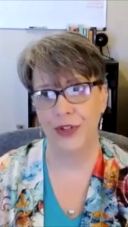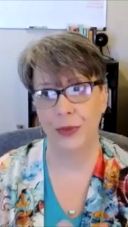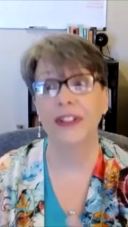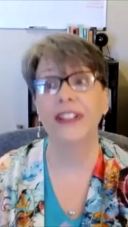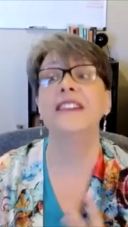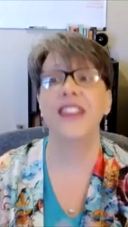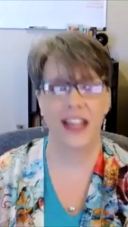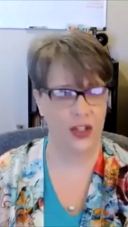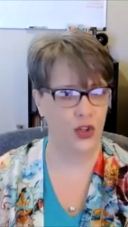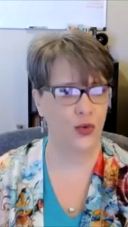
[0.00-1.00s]
believe they
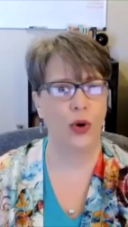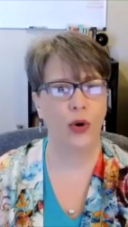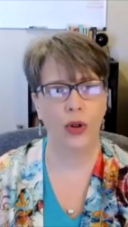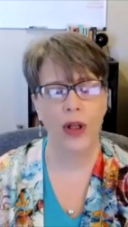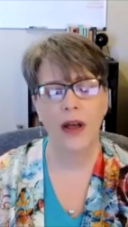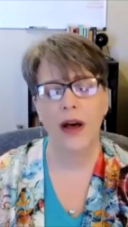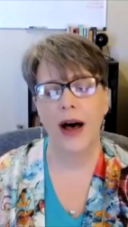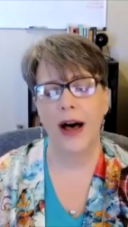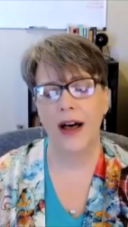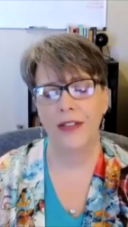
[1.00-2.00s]
control
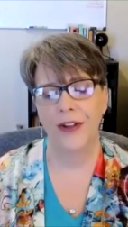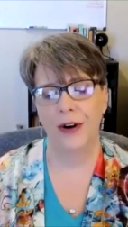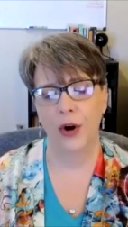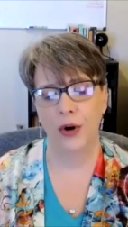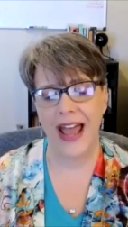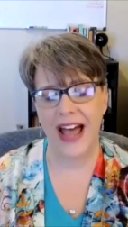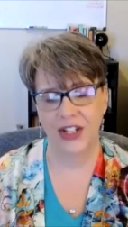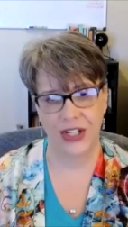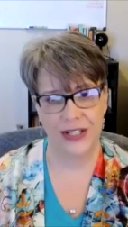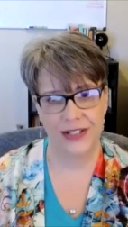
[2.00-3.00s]
their own
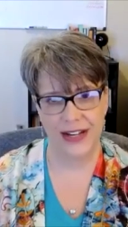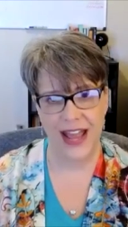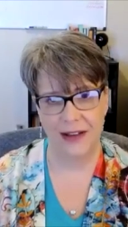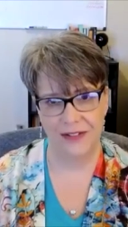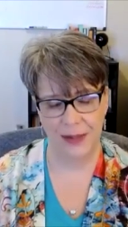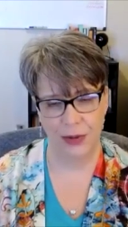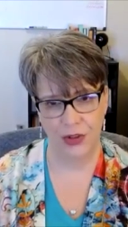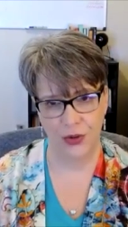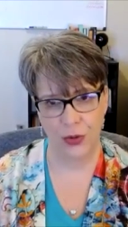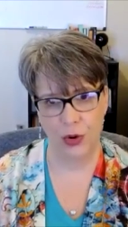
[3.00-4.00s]
actions and have some
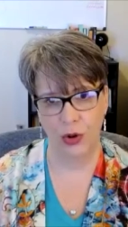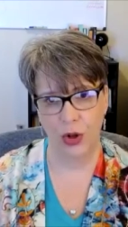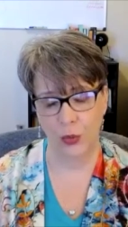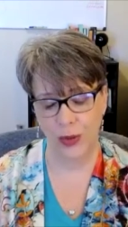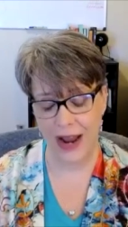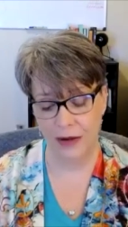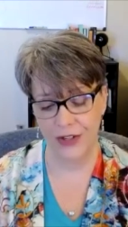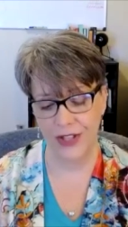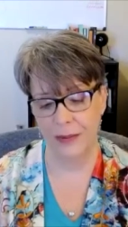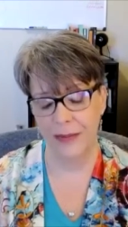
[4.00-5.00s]
control around
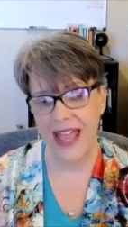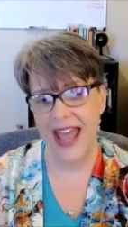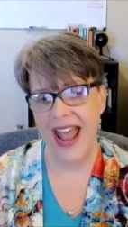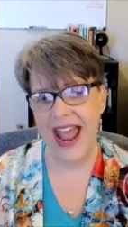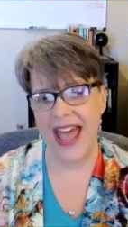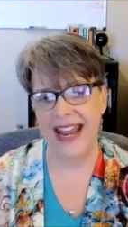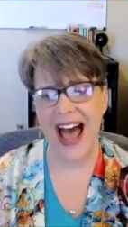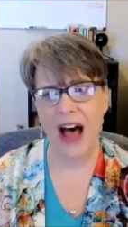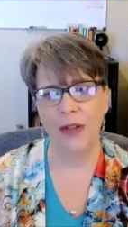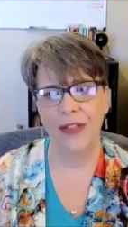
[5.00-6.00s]
them, and
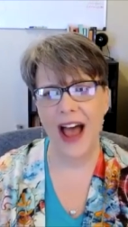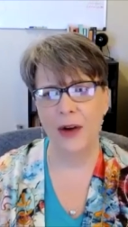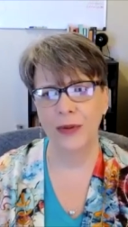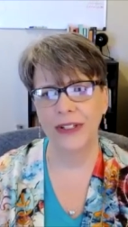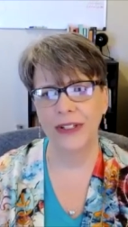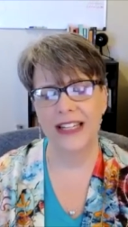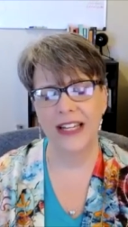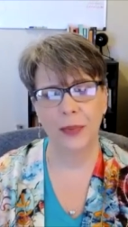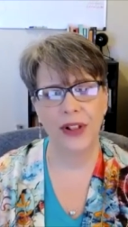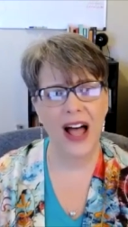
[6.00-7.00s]
how that really
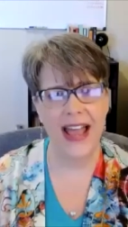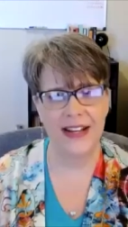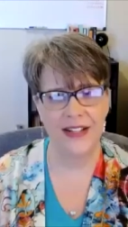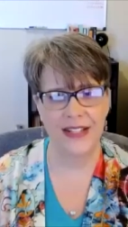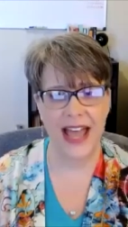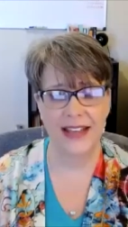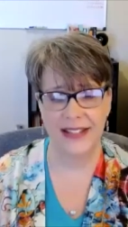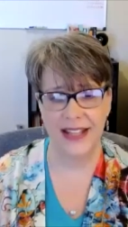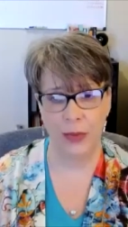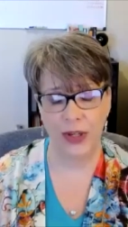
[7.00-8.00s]
applies
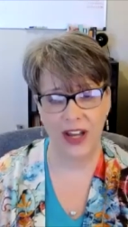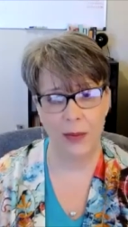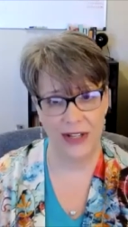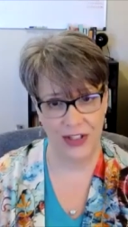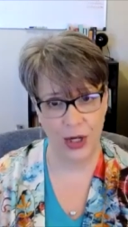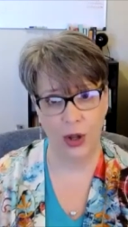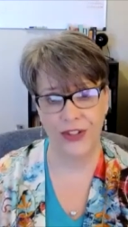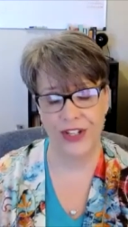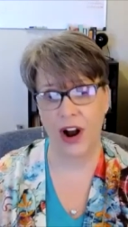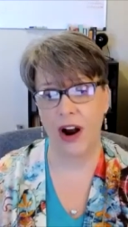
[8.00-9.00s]
as they become
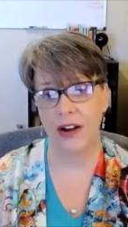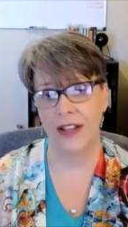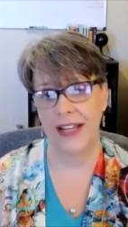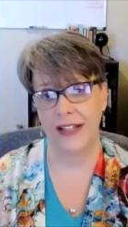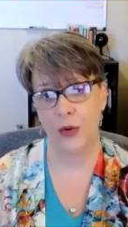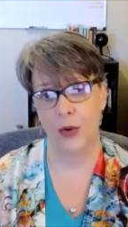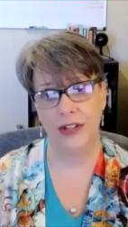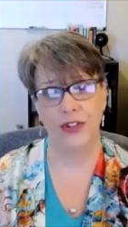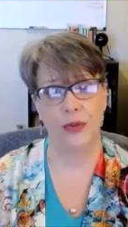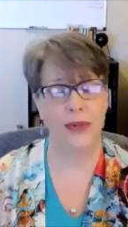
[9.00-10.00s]
adults. And are they going
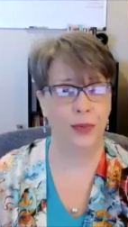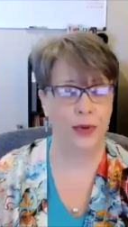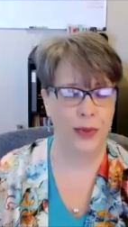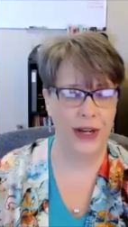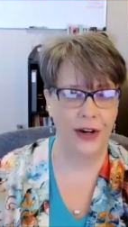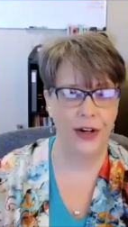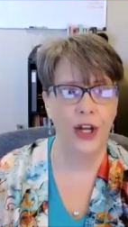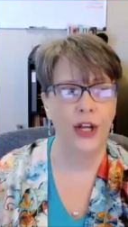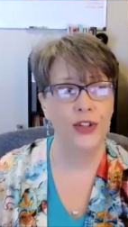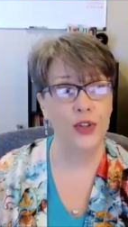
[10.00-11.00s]
to be prepared
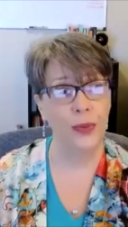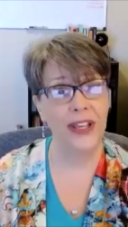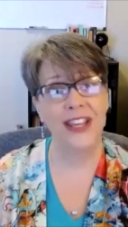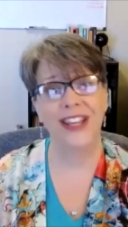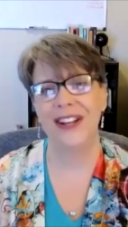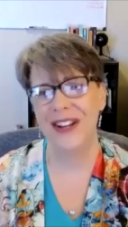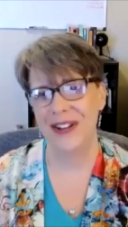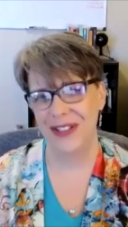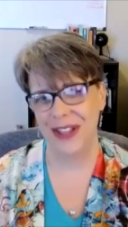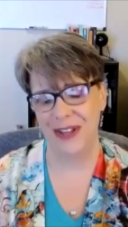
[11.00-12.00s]
to be
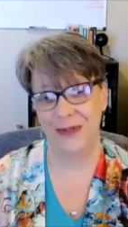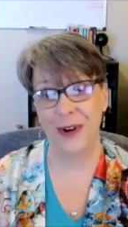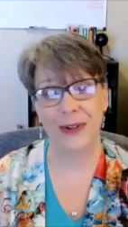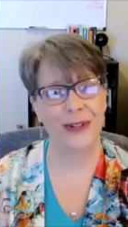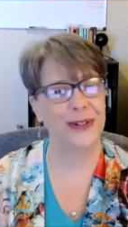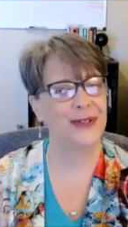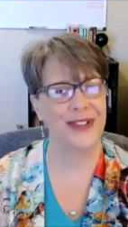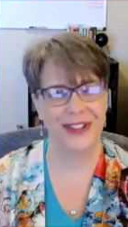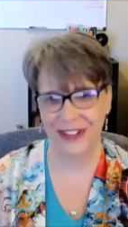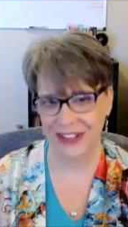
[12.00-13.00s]
the voters,
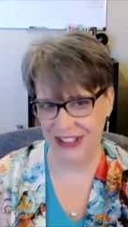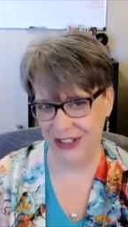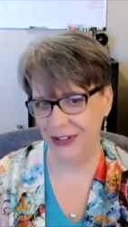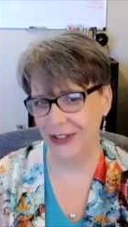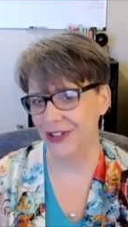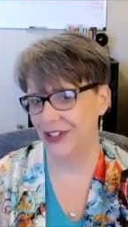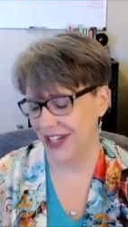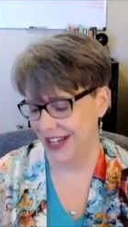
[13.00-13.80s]
the leaders,